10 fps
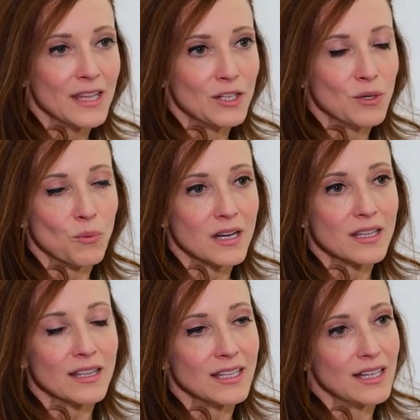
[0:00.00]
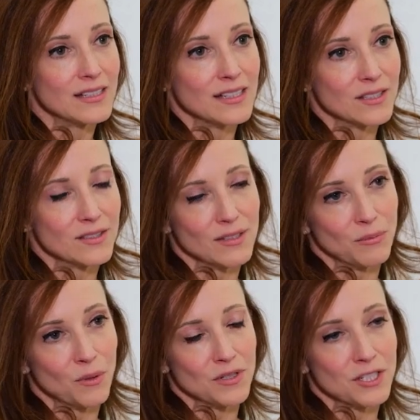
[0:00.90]
You know, one of the things that's
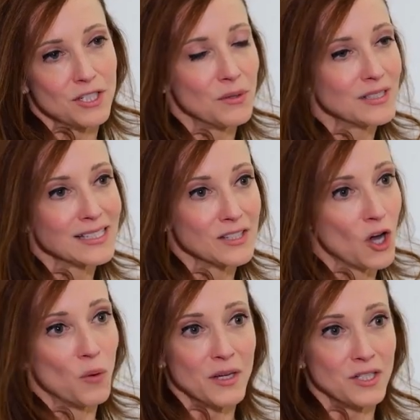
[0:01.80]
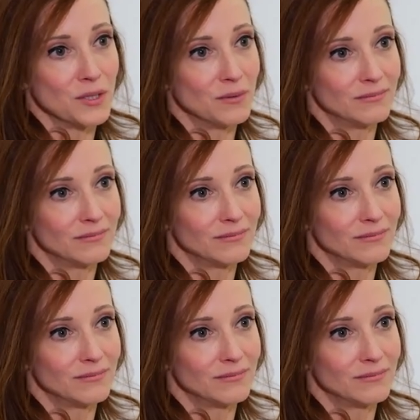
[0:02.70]
important to know is this is all we do.